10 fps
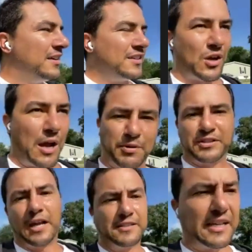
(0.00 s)
So I
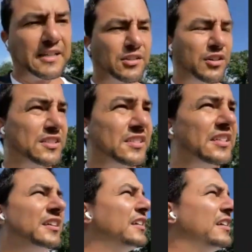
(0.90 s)
pretend to ask Christy,
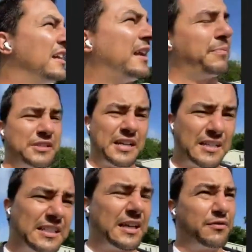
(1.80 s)
and I
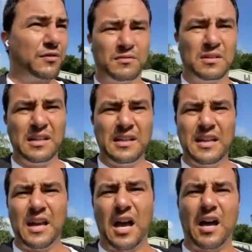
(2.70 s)
pretend to give
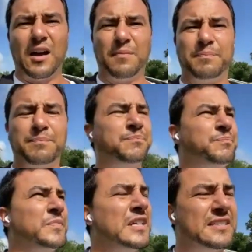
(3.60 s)

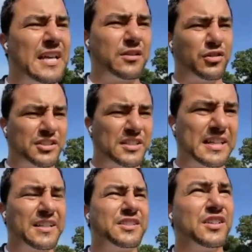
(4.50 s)
Ted
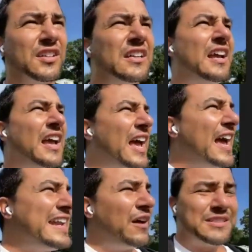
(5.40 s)
Christy's answer.
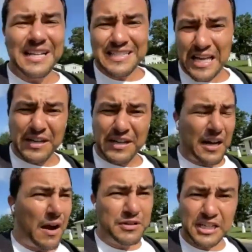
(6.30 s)
And now Ted is having
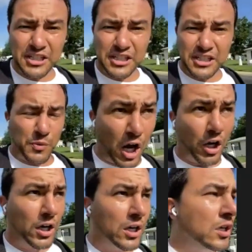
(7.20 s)
a conversation
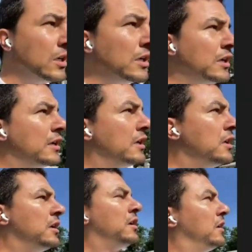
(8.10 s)
with her.
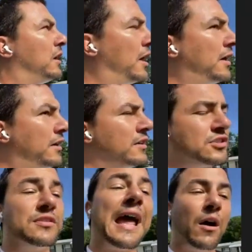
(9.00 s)

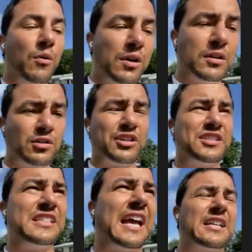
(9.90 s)
So now
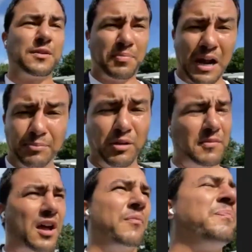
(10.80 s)
Christy has a
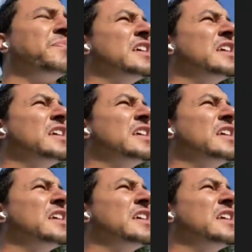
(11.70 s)
problem, though.